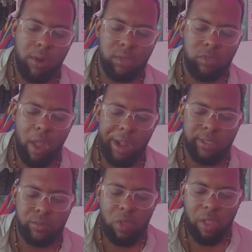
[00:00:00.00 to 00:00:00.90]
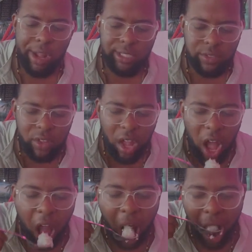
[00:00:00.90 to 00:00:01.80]
foodies who are in here, this
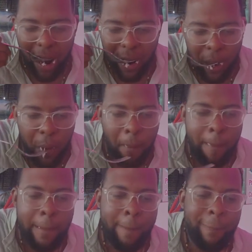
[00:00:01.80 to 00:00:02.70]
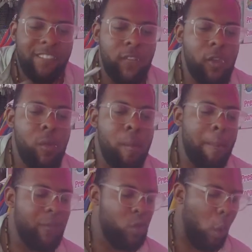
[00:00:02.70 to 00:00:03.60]
isn't traditional Dominican stewed
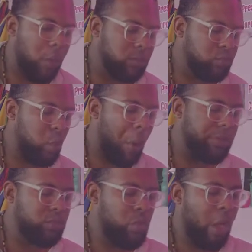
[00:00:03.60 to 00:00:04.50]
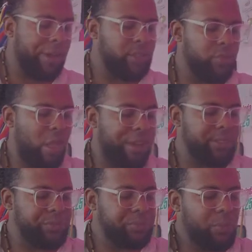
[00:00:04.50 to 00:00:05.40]
chicken. The flavor would be a little bit
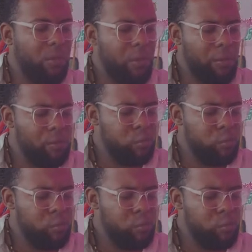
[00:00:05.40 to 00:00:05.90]
different on that,